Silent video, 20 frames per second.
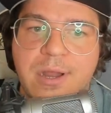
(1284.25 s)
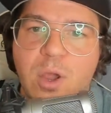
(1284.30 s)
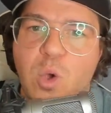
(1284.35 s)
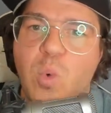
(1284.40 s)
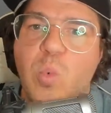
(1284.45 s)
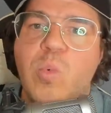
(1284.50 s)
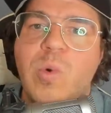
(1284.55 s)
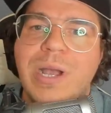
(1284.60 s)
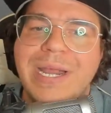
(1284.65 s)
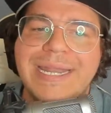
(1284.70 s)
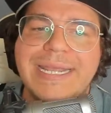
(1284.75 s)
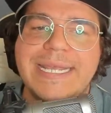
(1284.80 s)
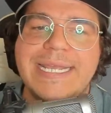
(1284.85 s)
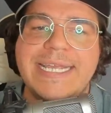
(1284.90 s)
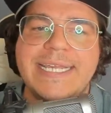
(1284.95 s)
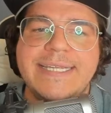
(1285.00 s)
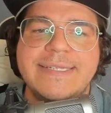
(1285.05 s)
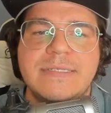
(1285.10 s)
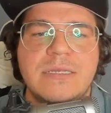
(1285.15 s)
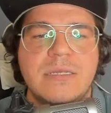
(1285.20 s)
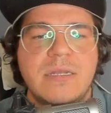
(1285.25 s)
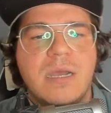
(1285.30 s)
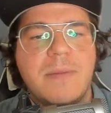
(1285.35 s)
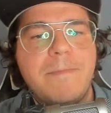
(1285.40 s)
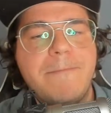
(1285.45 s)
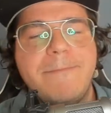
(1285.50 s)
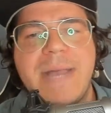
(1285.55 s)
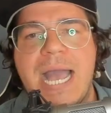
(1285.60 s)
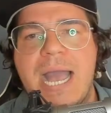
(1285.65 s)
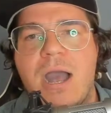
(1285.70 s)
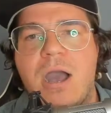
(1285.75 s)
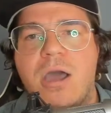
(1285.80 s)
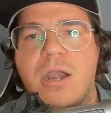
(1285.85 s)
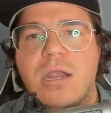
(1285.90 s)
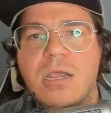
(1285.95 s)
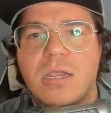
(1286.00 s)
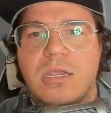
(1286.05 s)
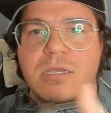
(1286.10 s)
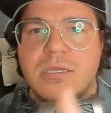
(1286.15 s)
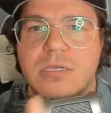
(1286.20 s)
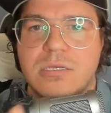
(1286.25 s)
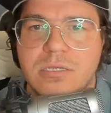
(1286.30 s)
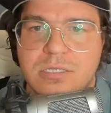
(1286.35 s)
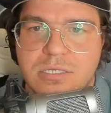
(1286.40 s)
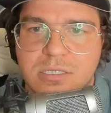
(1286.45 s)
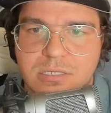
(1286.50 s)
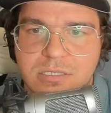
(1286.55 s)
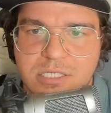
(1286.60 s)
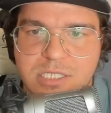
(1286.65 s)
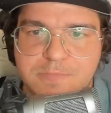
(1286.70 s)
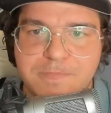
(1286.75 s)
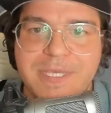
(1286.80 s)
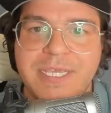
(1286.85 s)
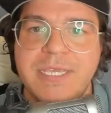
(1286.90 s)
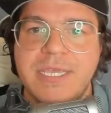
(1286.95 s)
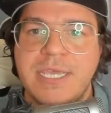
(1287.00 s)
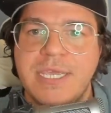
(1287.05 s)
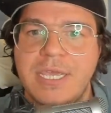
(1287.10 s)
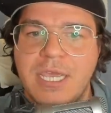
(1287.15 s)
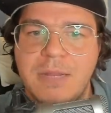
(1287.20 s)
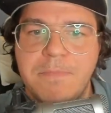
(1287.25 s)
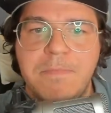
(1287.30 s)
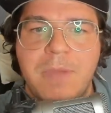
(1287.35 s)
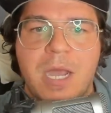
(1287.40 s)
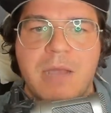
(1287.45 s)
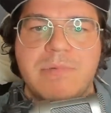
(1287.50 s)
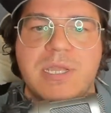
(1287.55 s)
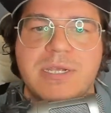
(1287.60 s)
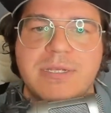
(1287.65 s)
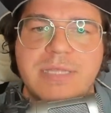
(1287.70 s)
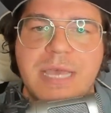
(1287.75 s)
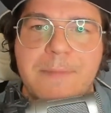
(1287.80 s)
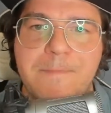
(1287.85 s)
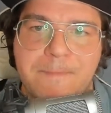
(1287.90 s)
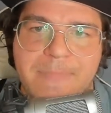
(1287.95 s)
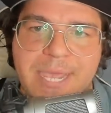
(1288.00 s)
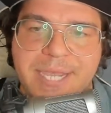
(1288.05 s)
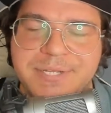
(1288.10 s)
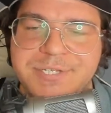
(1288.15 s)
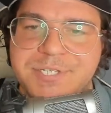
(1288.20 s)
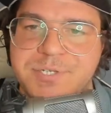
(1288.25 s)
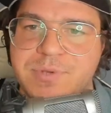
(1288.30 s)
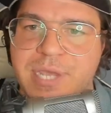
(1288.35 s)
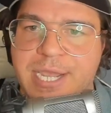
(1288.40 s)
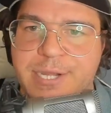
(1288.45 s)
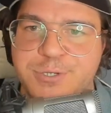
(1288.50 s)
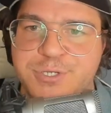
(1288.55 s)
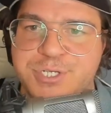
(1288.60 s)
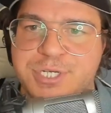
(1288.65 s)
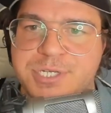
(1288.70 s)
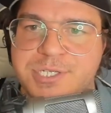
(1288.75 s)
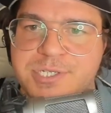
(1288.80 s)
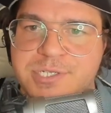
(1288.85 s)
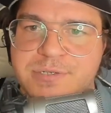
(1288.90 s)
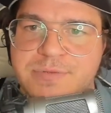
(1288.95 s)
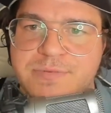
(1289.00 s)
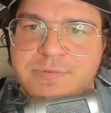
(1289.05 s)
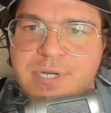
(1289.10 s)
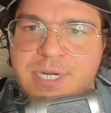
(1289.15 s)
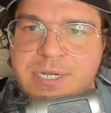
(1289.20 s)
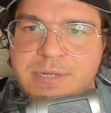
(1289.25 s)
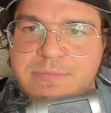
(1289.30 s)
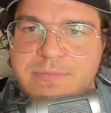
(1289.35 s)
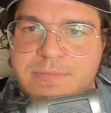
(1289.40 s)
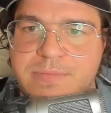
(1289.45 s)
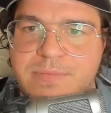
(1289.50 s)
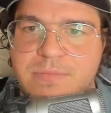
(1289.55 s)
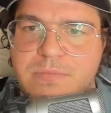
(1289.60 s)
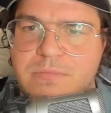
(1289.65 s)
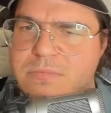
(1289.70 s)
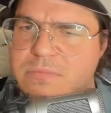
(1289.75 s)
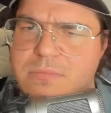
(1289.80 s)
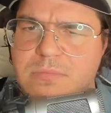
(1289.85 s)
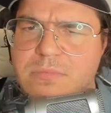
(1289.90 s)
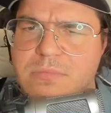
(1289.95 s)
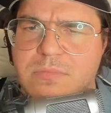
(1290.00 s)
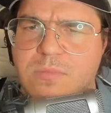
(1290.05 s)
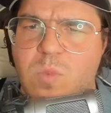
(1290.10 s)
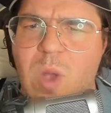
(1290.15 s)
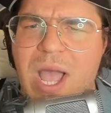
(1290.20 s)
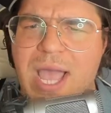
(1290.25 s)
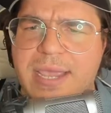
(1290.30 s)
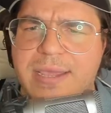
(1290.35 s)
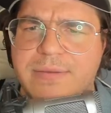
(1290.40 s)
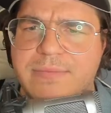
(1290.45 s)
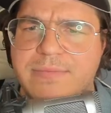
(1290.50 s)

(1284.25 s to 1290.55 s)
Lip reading: What is it about speaking in public that makes you anxious, right? Why?